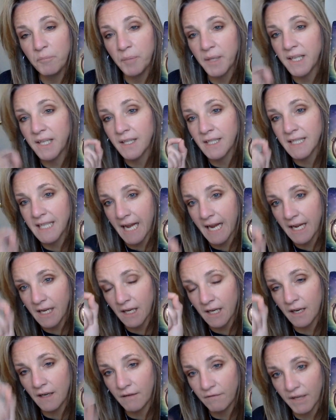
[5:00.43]
being
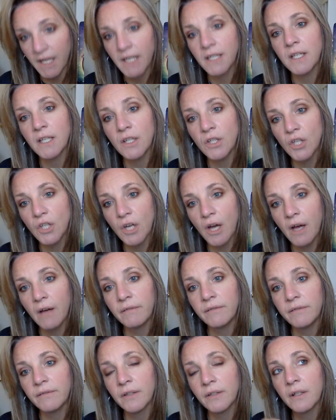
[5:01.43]
taken advantage of
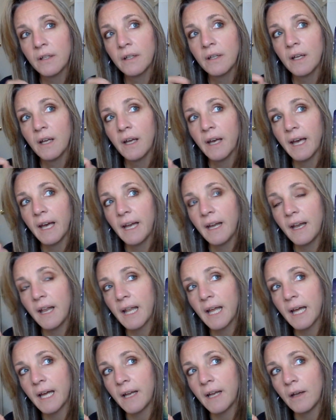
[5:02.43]
and
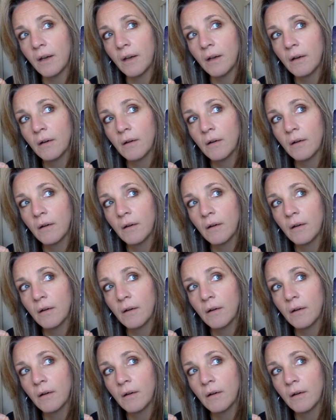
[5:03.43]
then